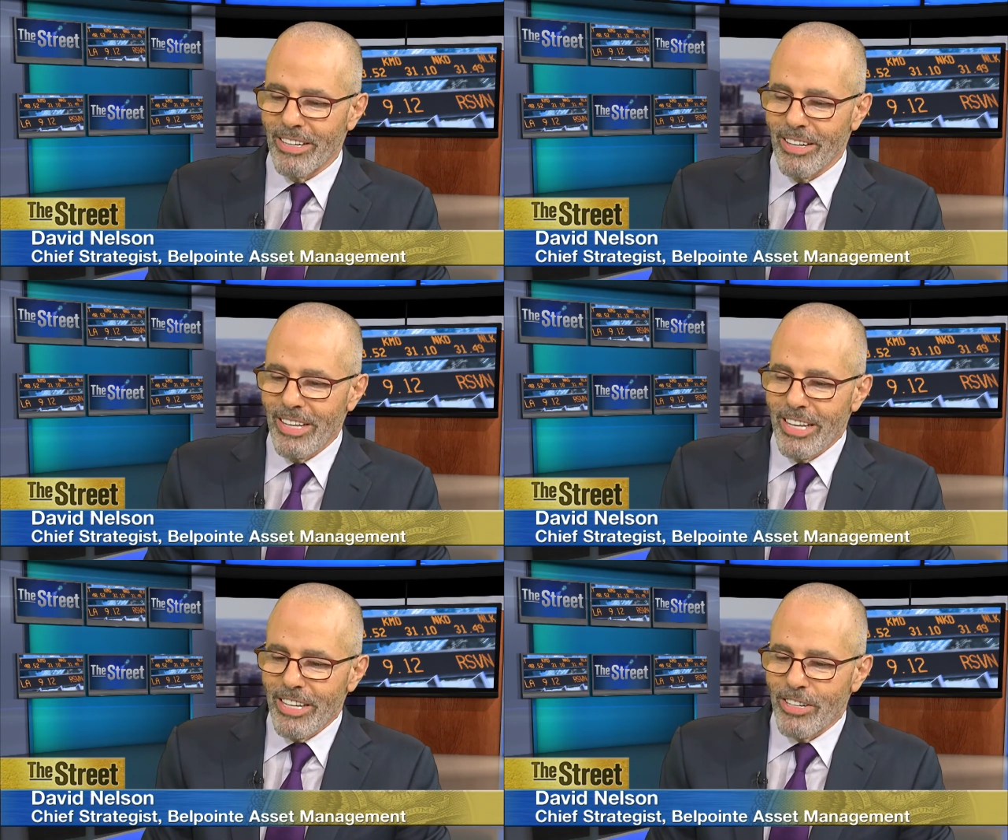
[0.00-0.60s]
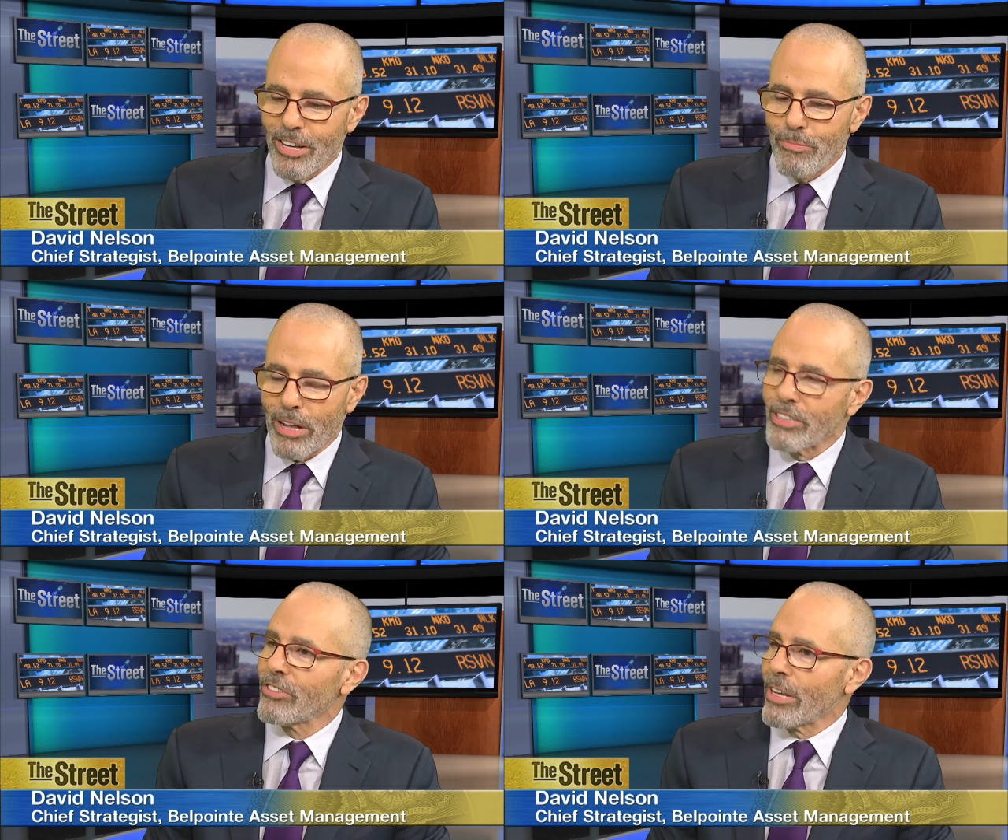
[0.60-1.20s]
Uh, you know, he
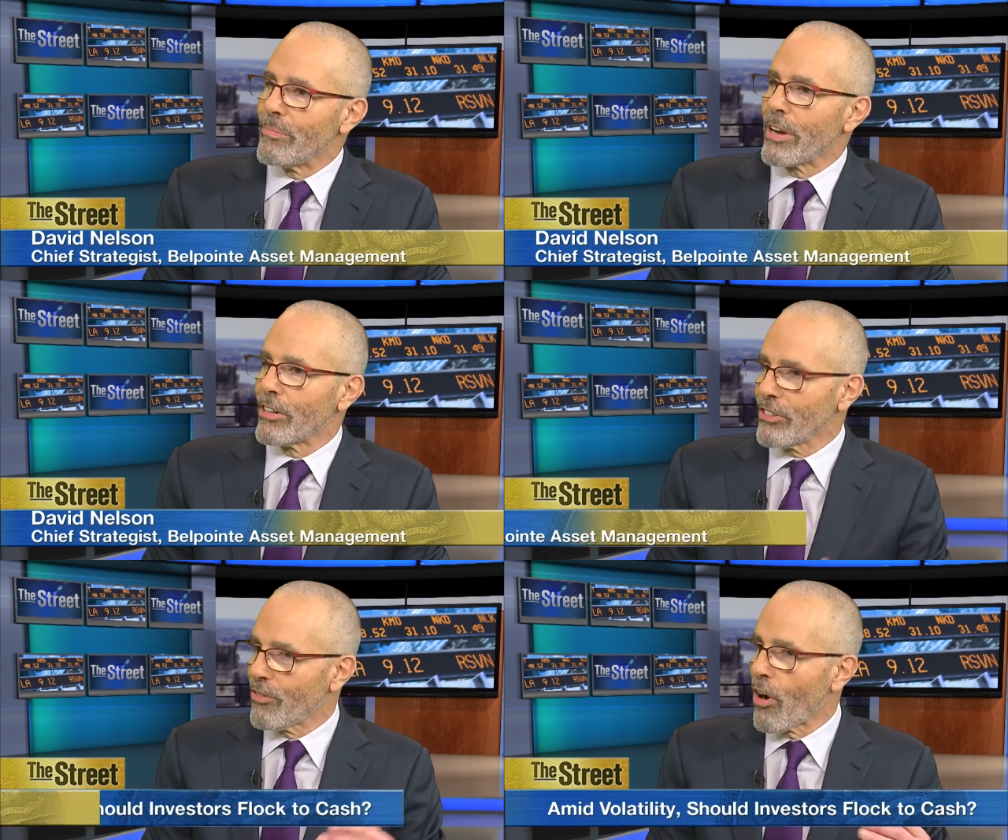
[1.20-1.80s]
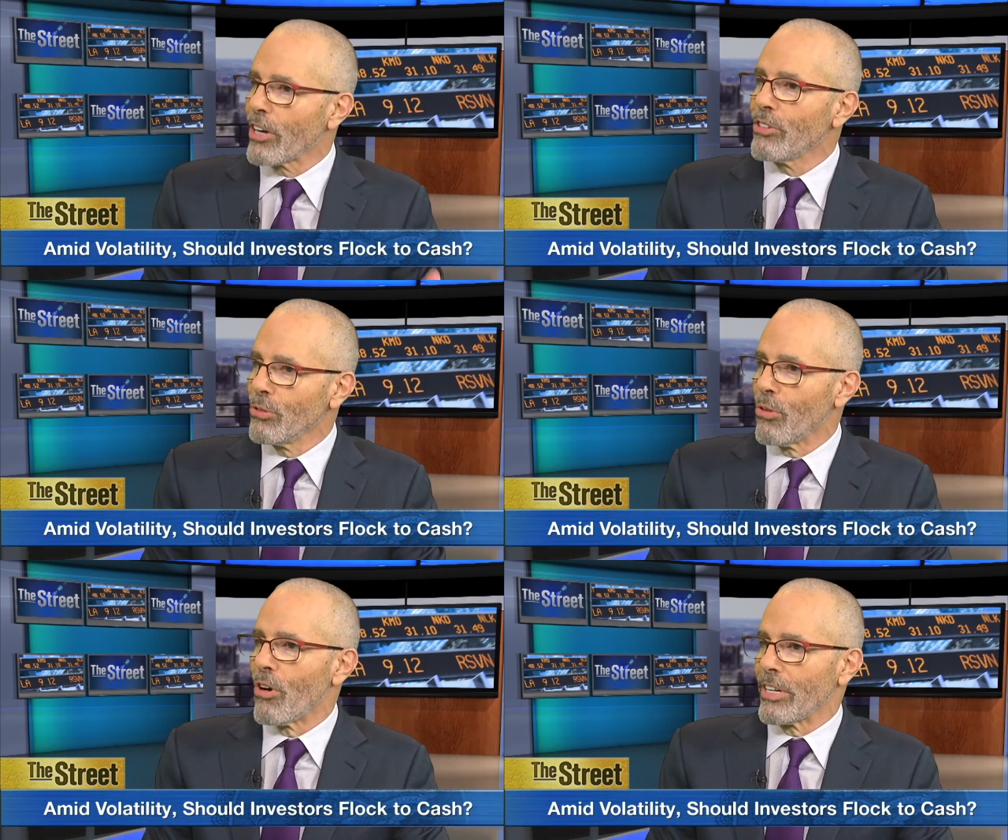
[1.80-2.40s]
probably stayed bearish far
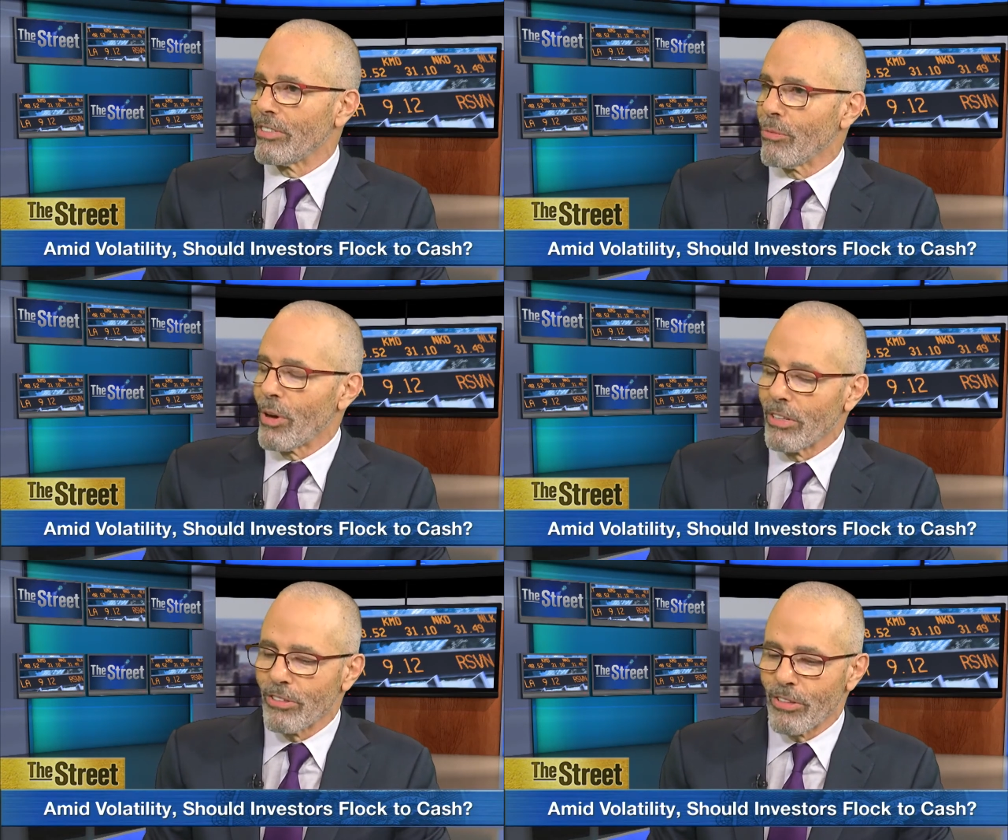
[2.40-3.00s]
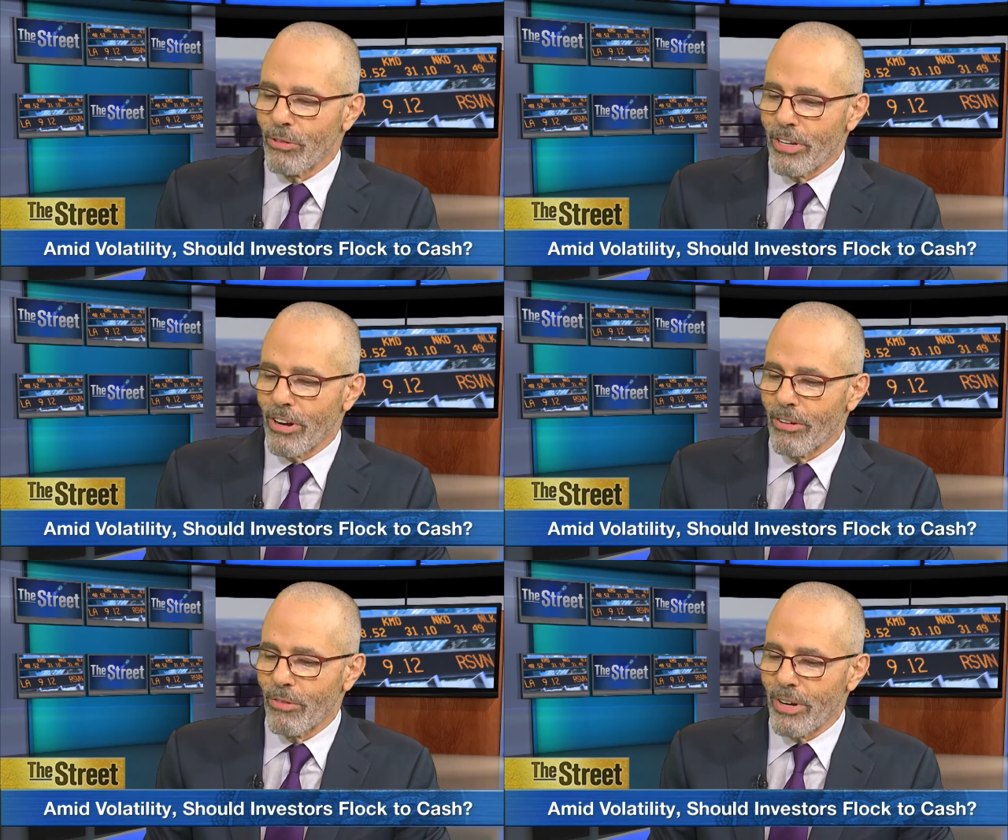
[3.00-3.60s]
too long and well into the
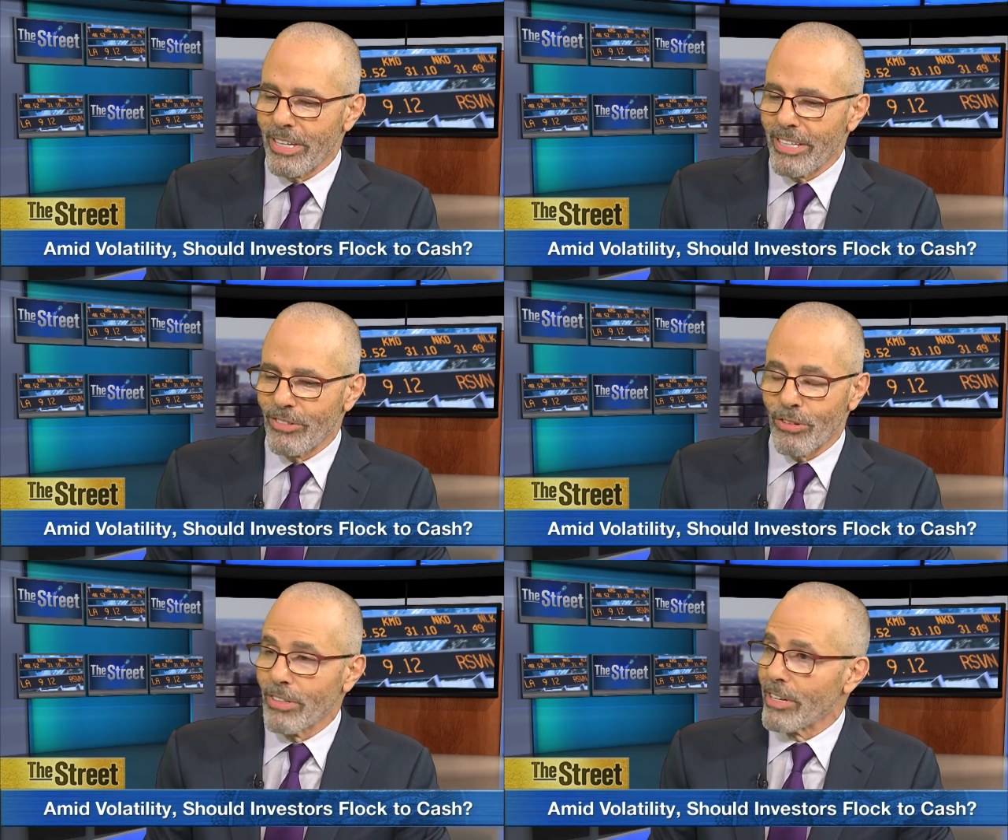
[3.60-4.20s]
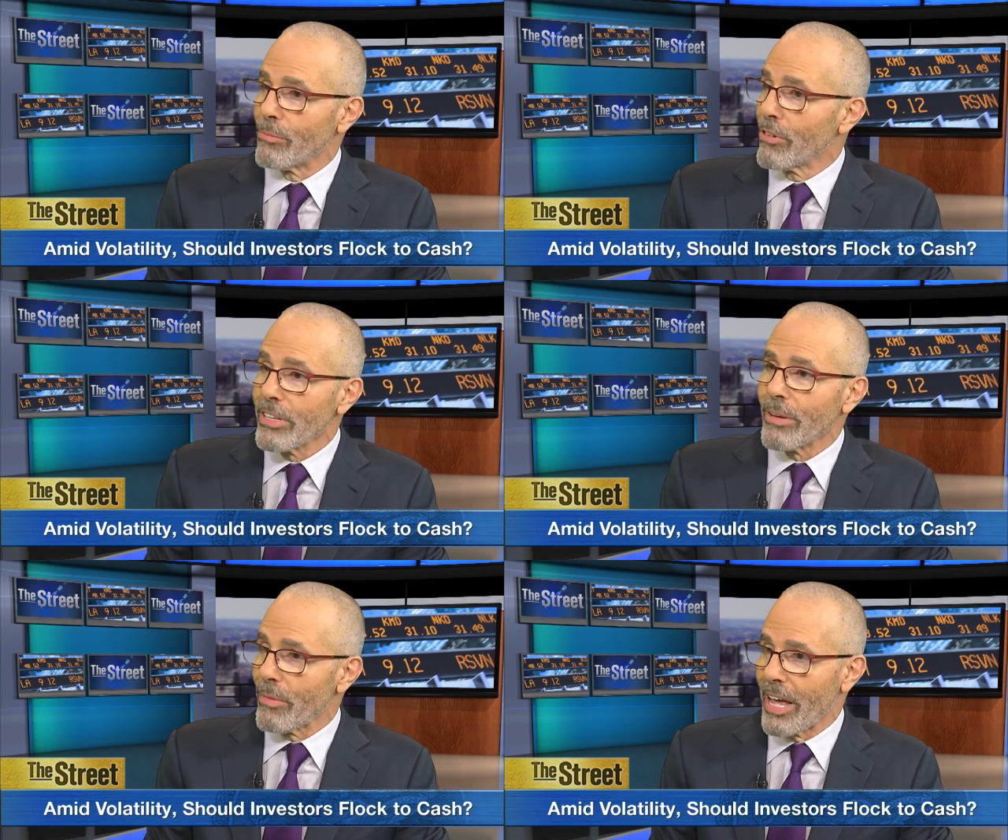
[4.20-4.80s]
recovery. He's certainly a
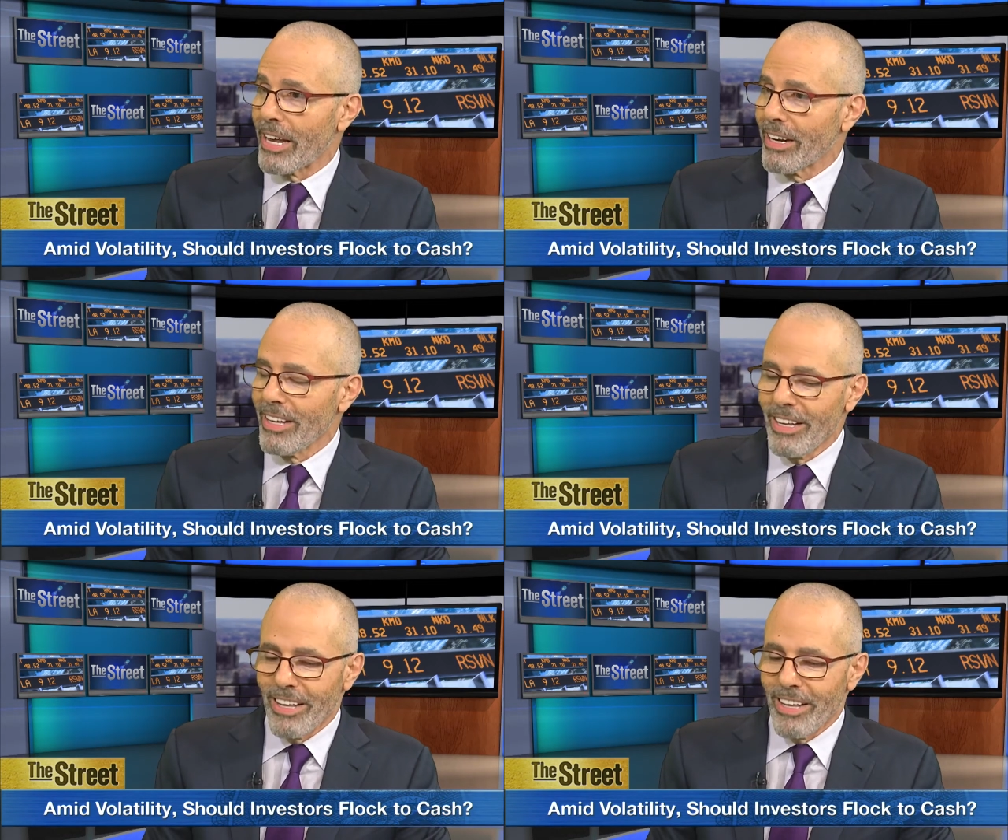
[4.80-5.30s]
brilliant man.